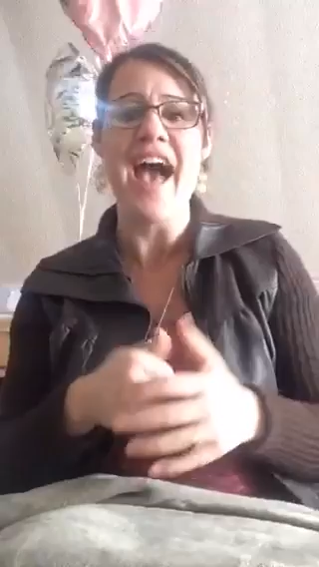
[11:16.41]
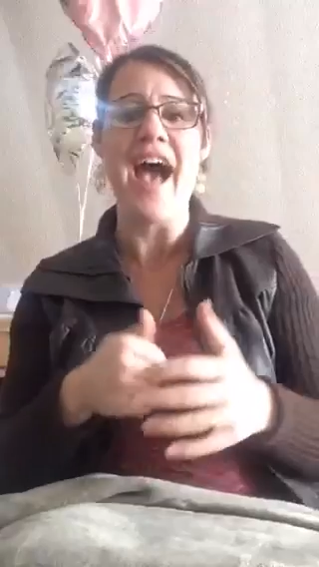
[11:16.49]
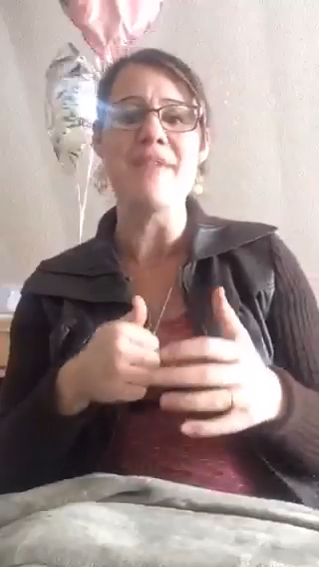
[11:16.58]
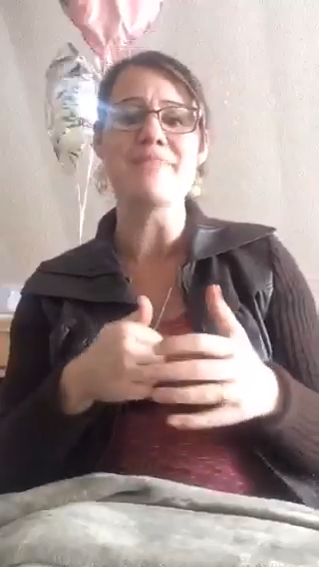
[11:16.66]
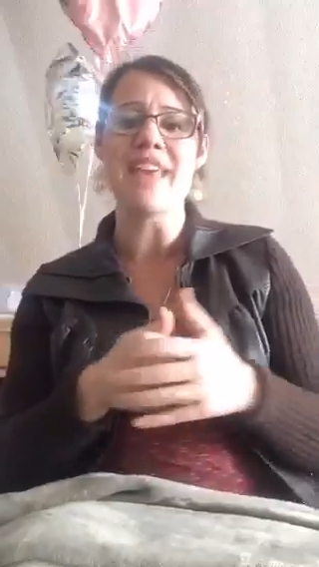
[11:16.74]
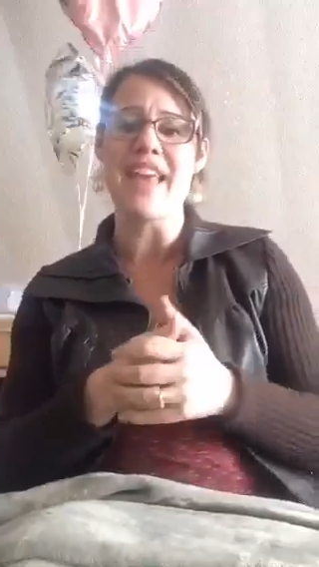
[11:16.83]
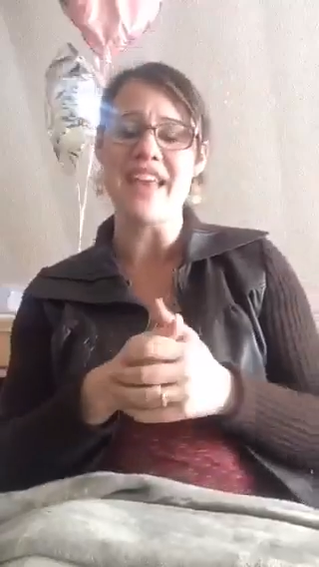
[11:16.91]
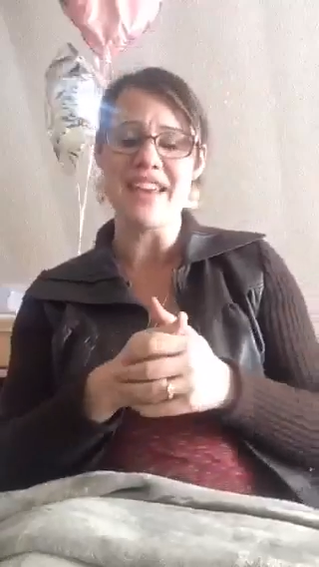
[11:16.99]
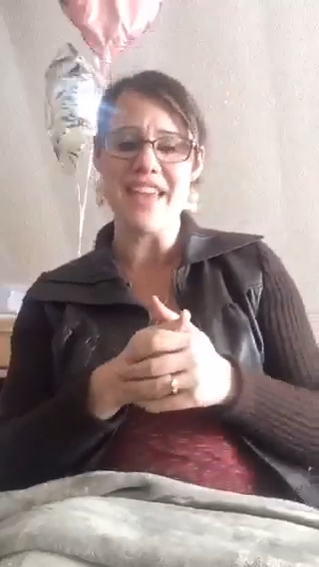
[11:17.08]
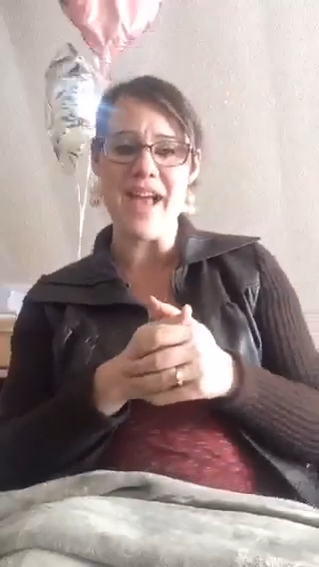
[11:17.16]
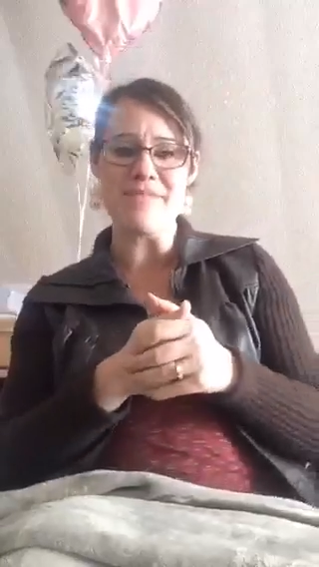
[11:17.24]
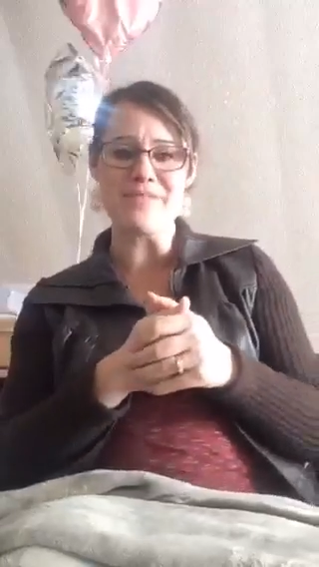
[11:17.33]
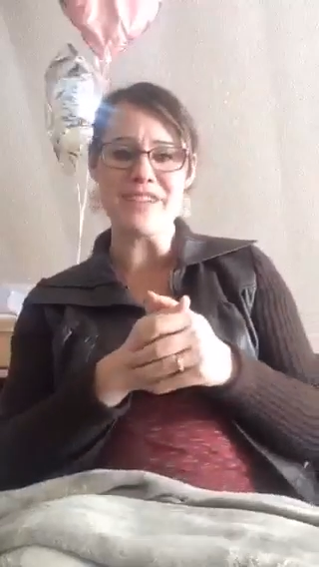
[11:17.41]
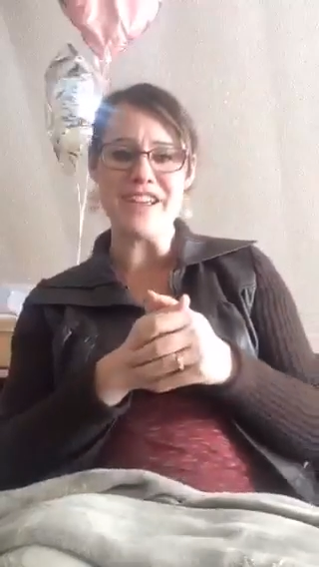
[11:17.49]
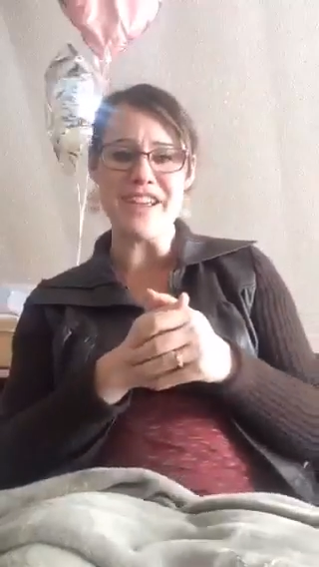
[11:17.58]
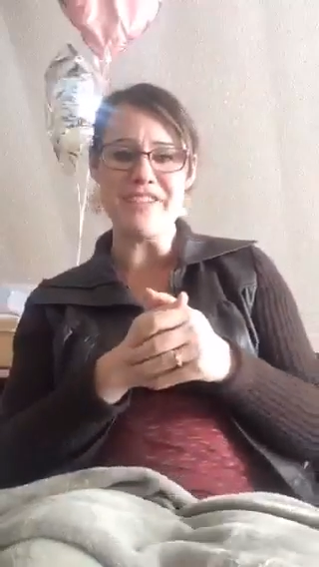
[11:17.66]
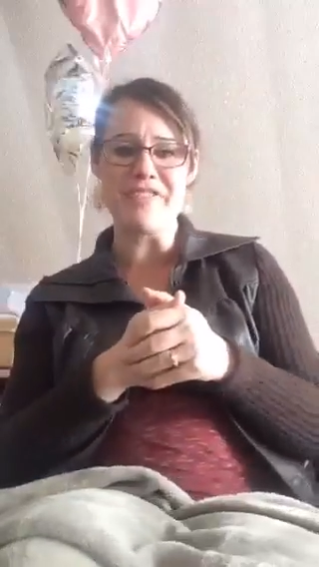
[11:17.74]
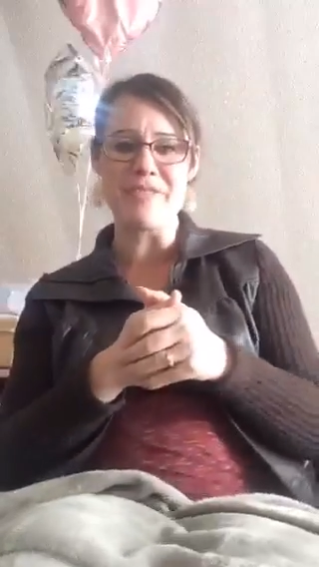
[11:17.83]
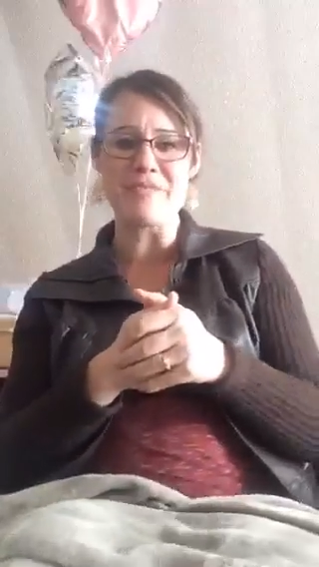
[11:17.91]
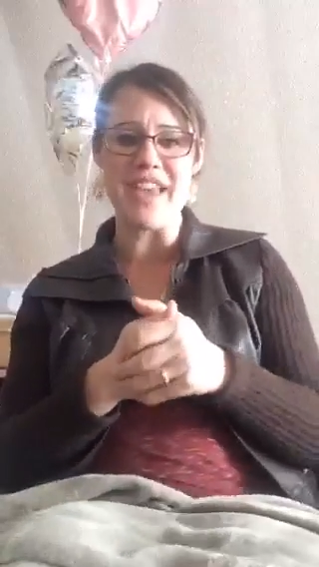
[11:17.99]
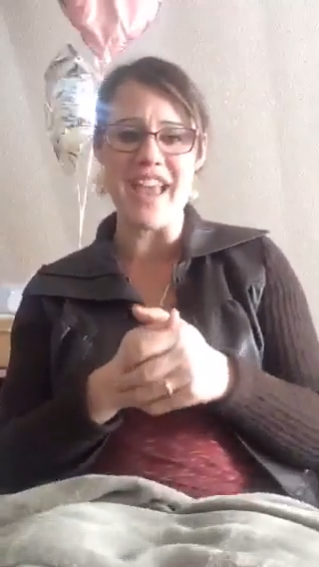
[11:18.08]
I'm Katie M. Reed from